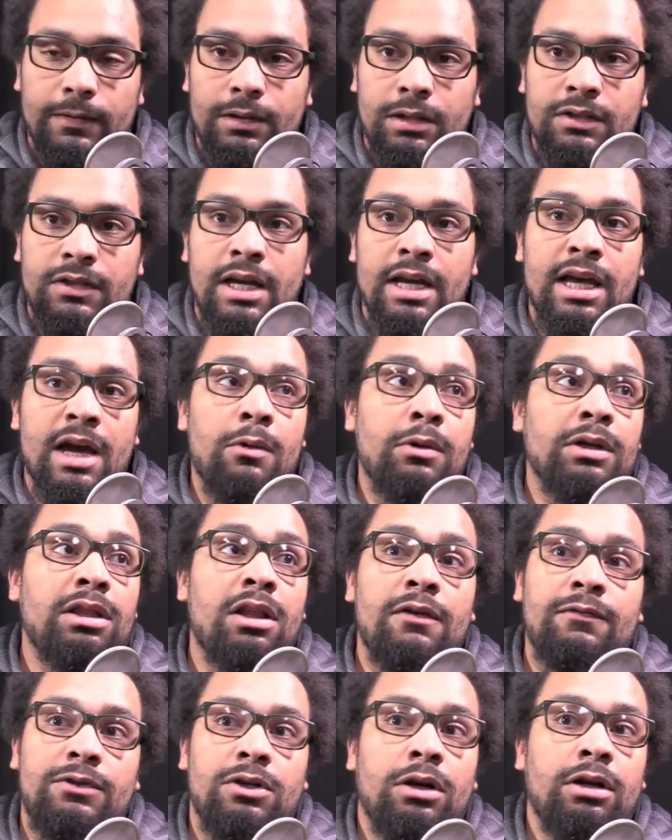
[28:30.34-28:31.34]
it's like, I would
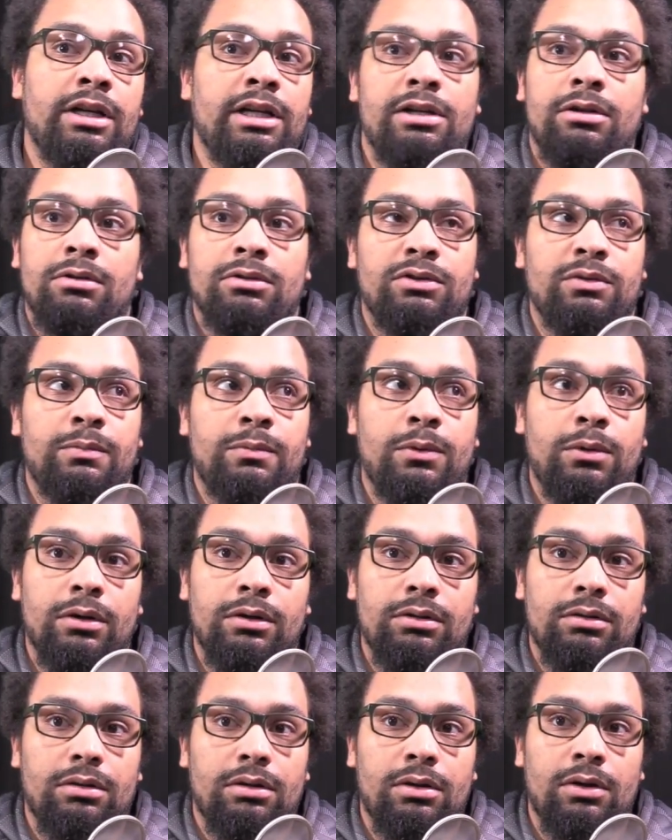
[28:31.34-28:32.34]
love Dark Hero
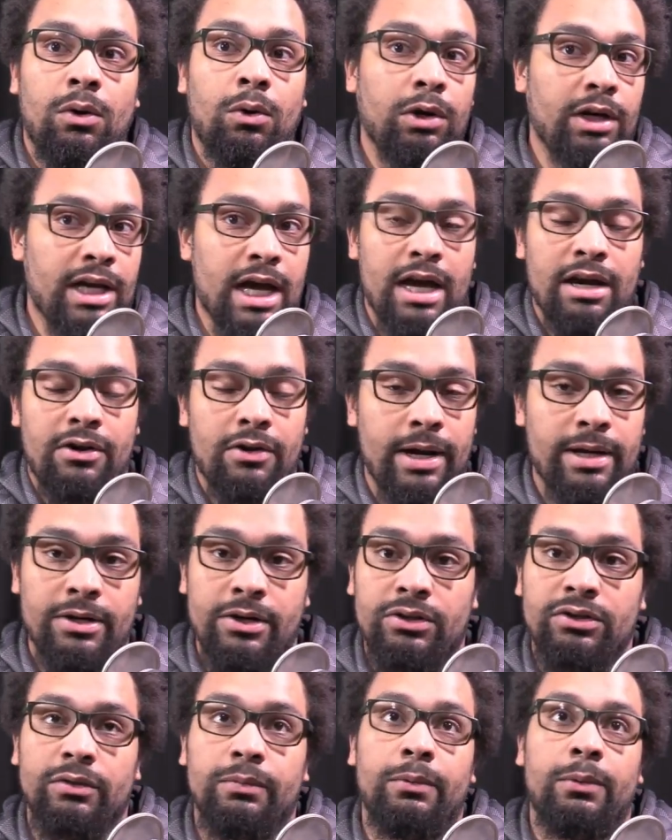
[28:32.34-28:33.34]
support or
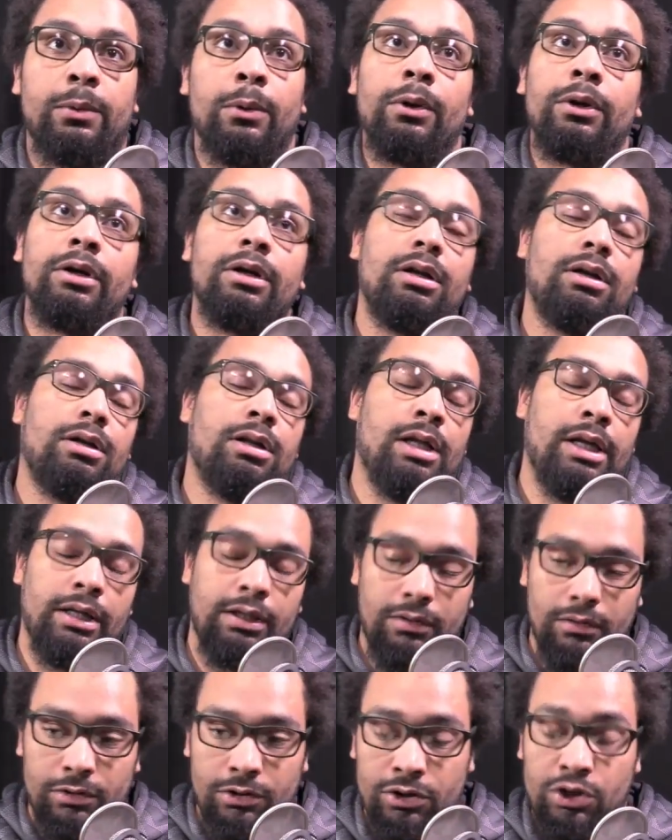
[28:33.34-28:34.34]
Gygrander support, like
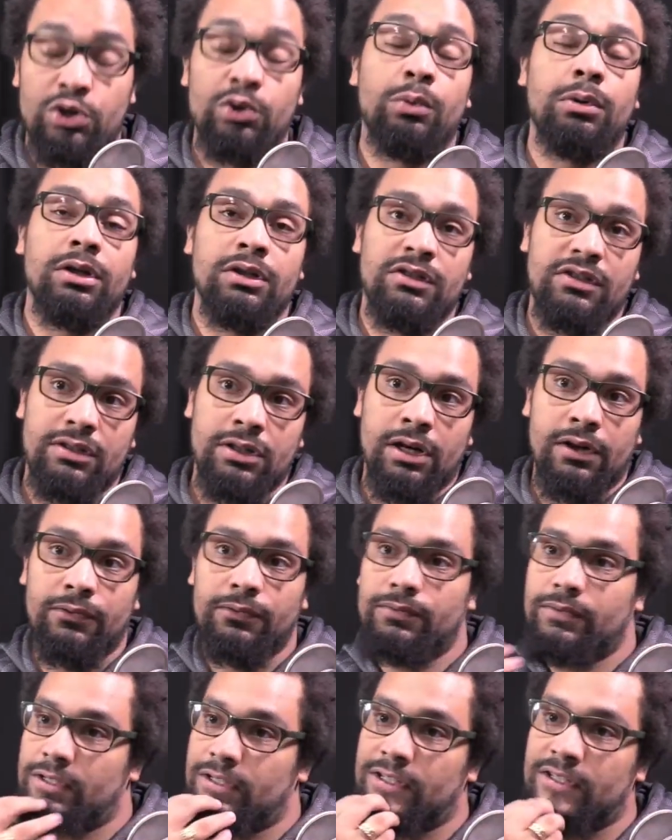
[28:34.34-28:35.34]
newer
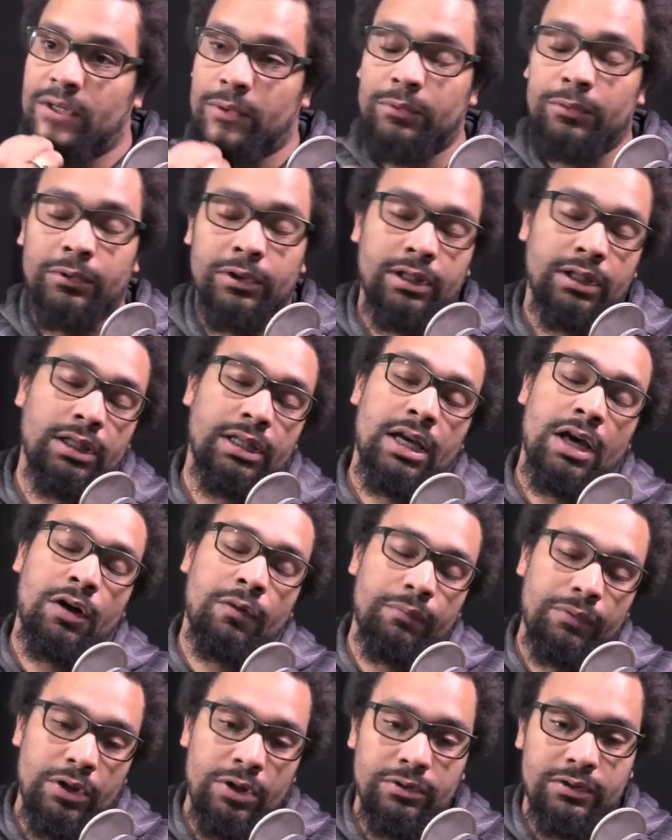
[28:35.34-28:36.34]
stuff to really
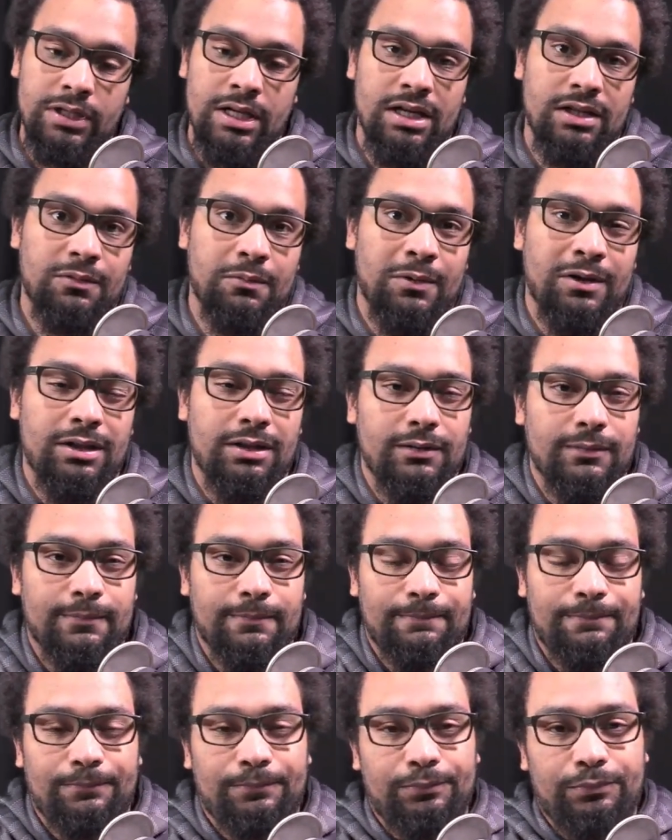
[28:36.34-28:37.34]
help those decks, but
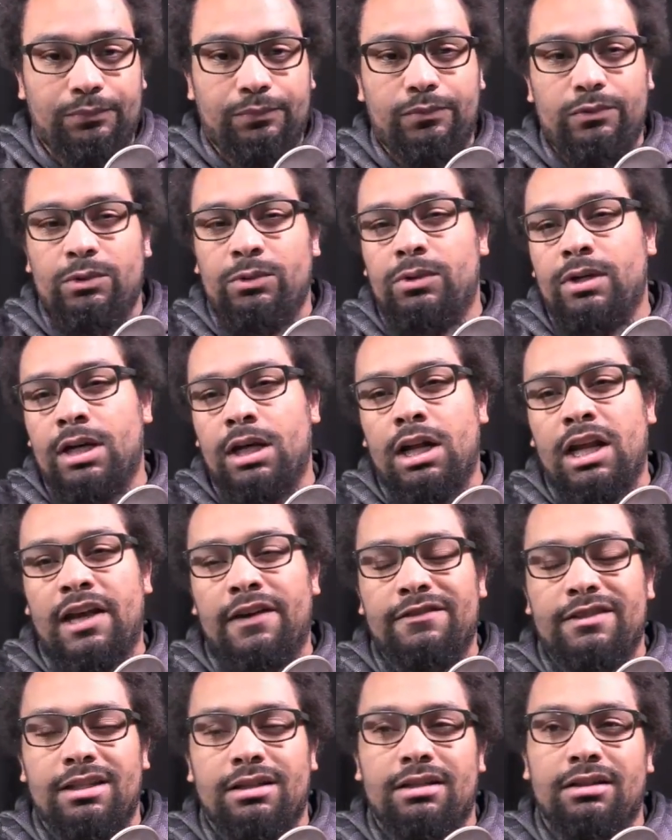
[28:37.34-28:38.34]
you kind of
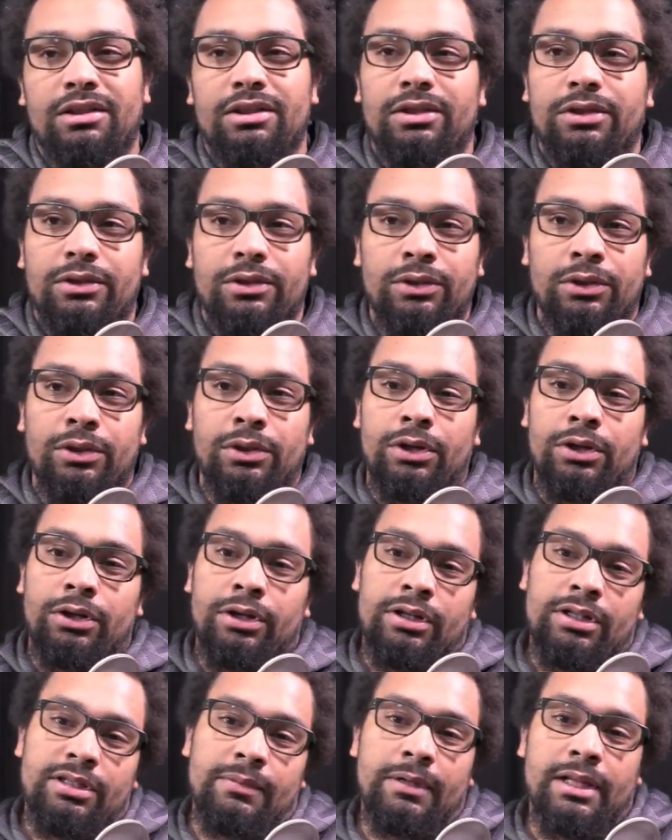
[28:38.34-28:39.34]
have to
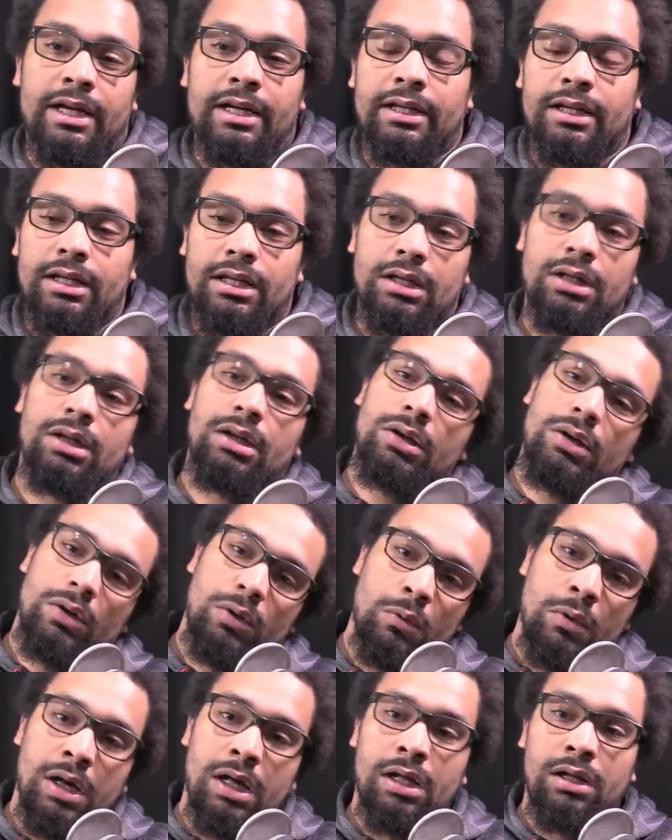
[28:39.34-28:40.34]
learn to be like,
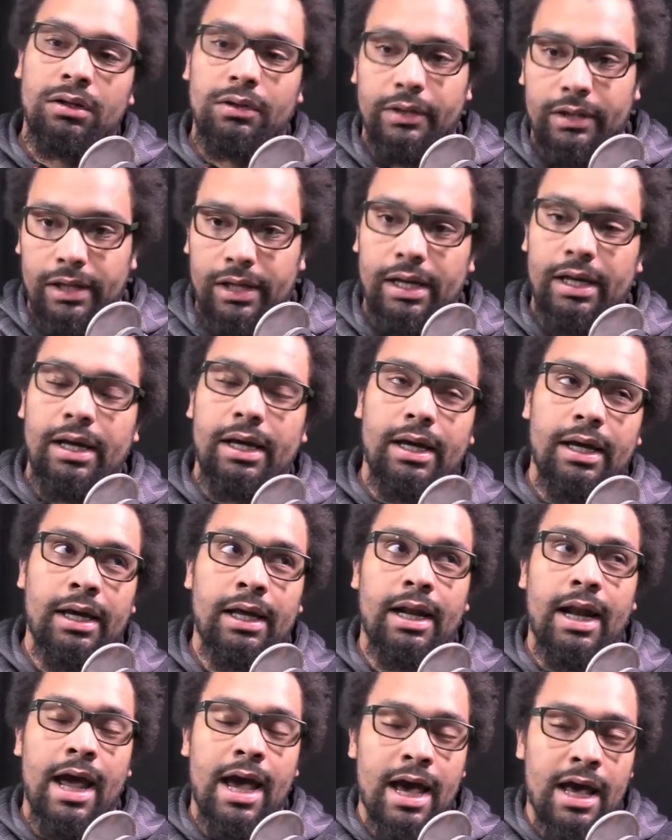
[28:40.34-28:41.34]
well,
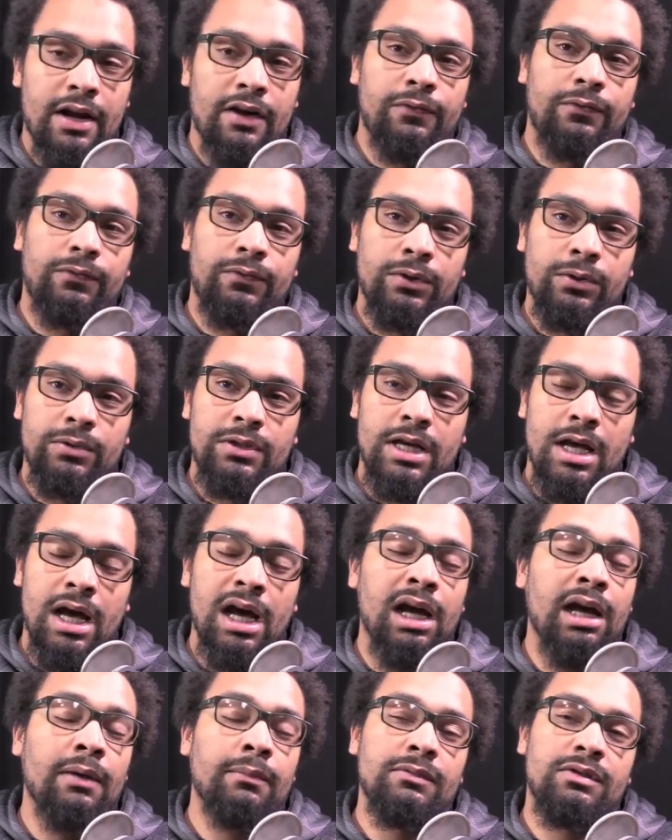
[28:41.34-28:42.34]
it had a few
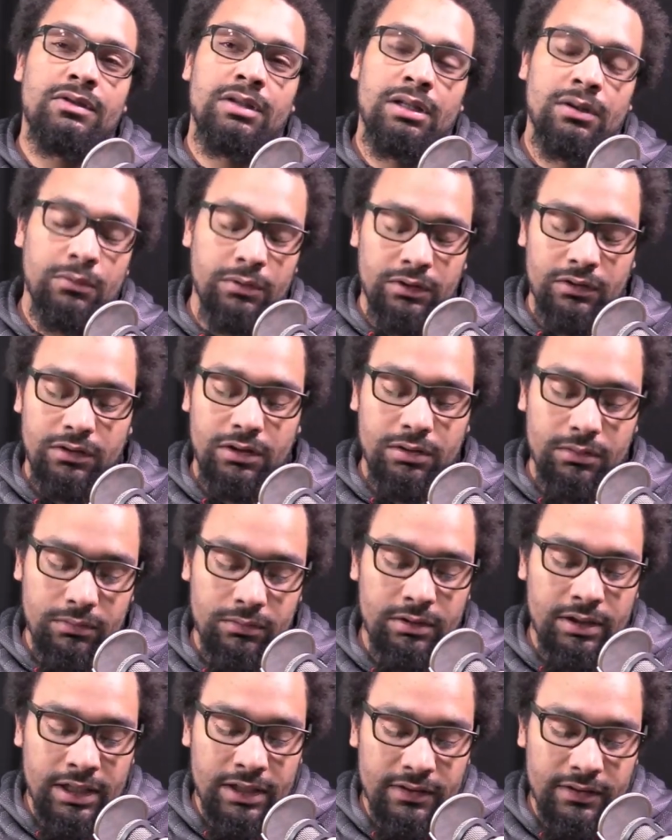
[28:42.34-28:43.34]
times and it was
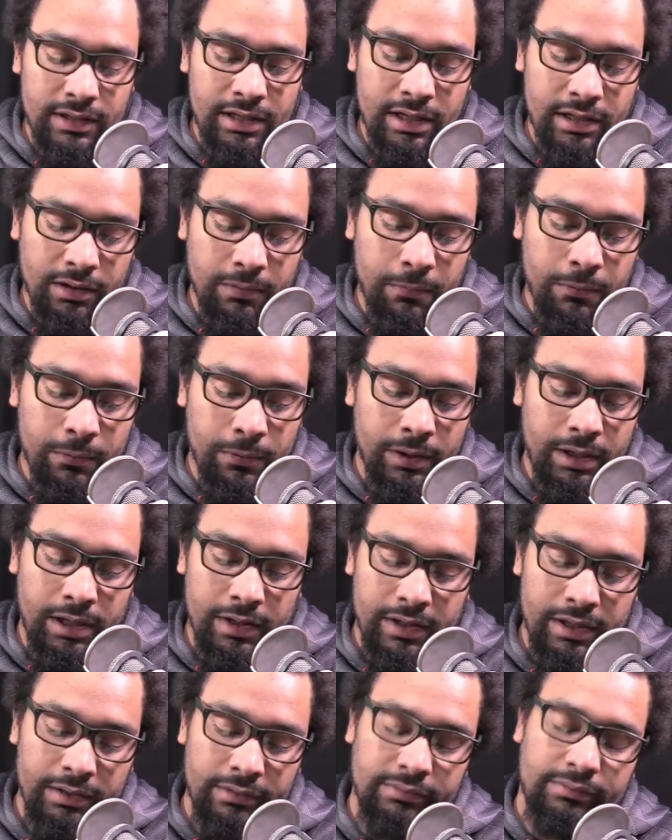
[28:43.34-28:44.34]
decent at the point
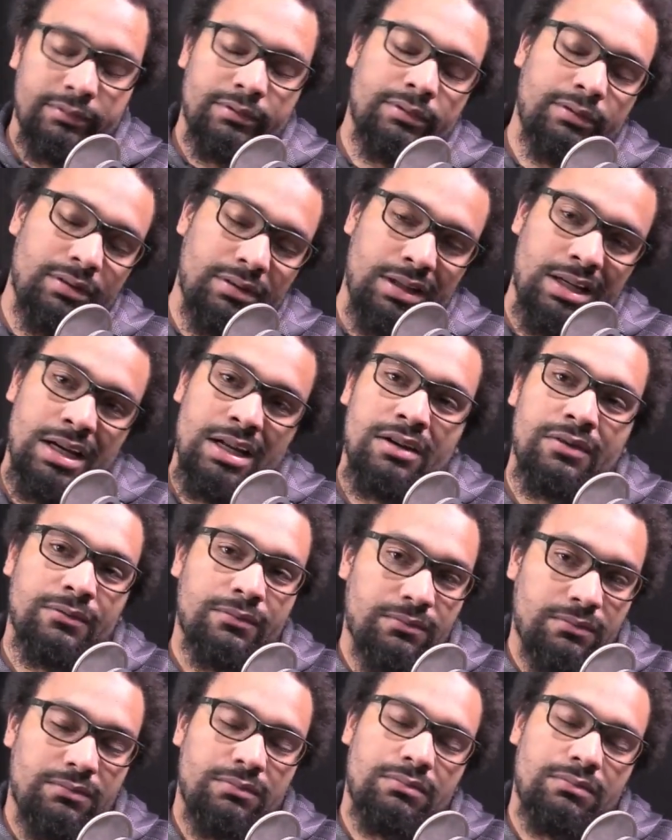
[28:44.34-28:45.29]
and then kind of